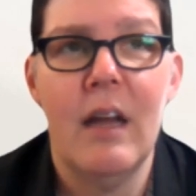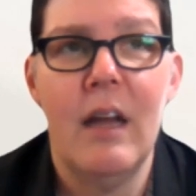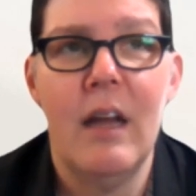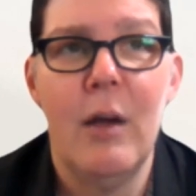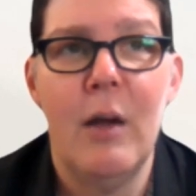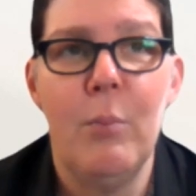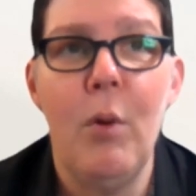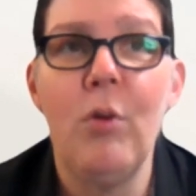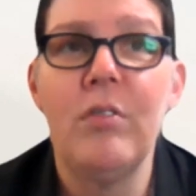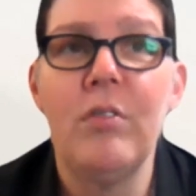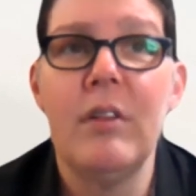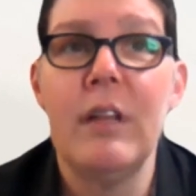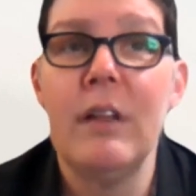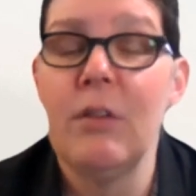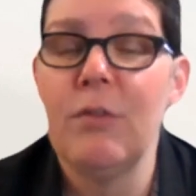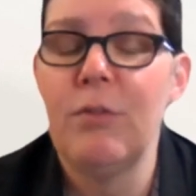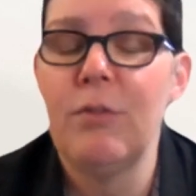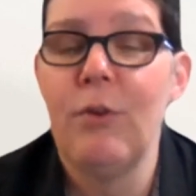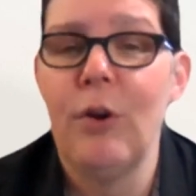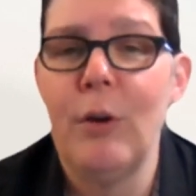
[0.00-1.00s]
Uh,
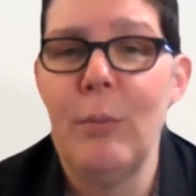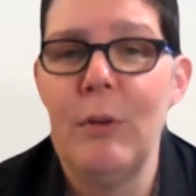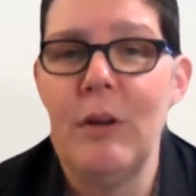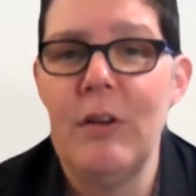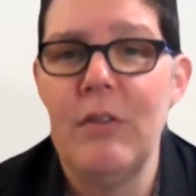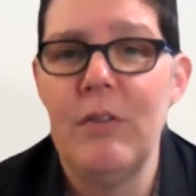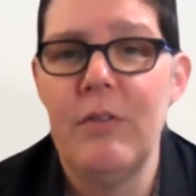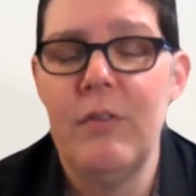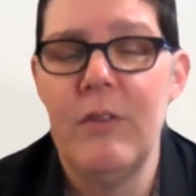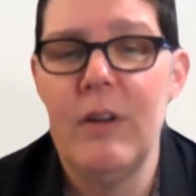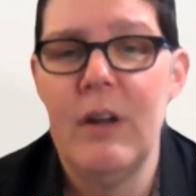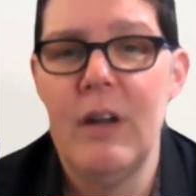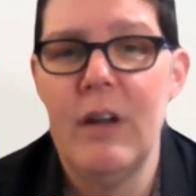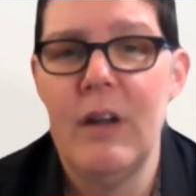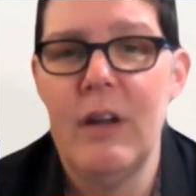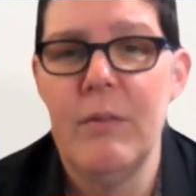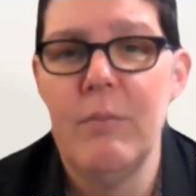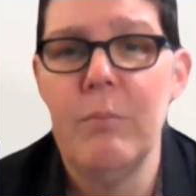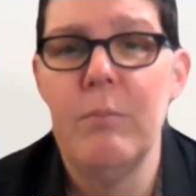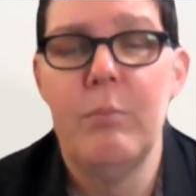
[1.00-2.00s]
mostly in the form of
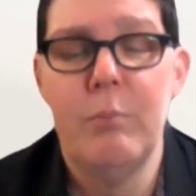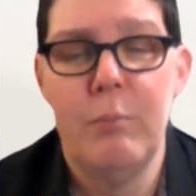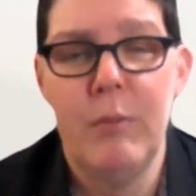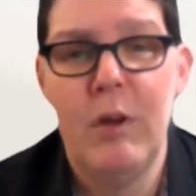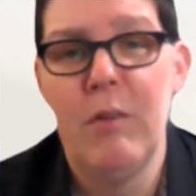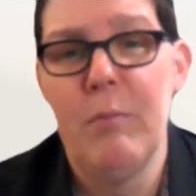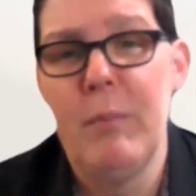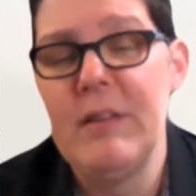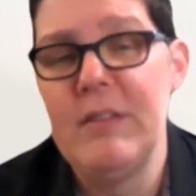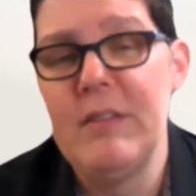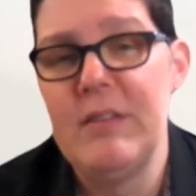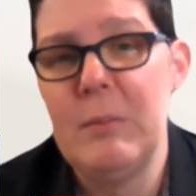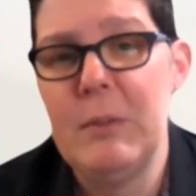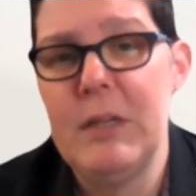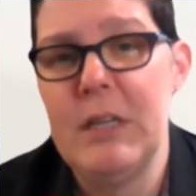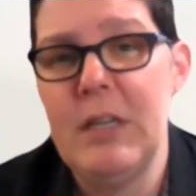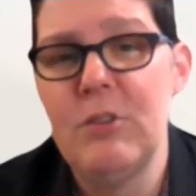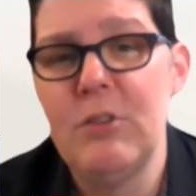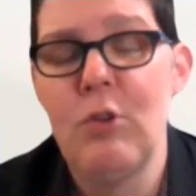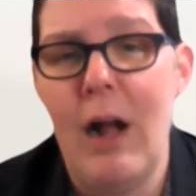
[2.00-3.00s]

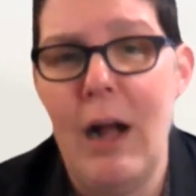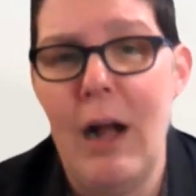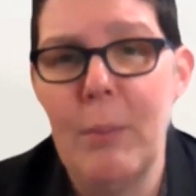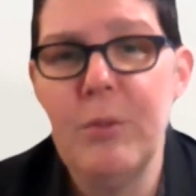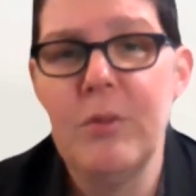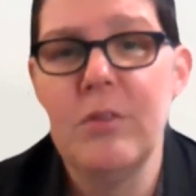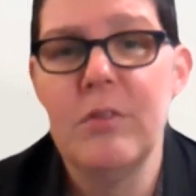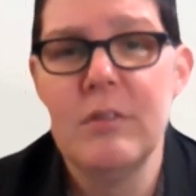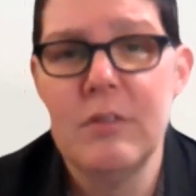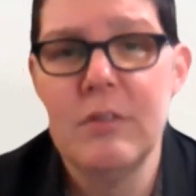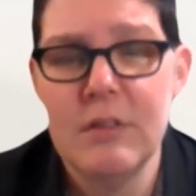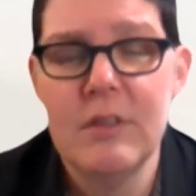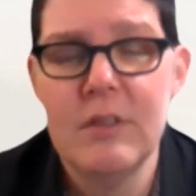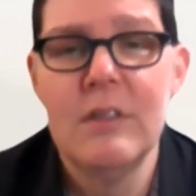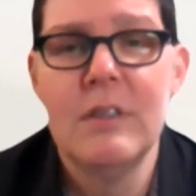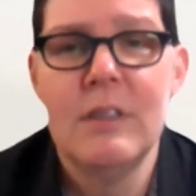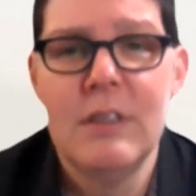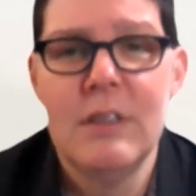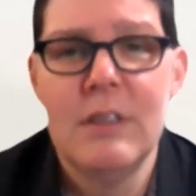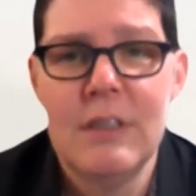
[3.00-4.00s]
my CBD drops.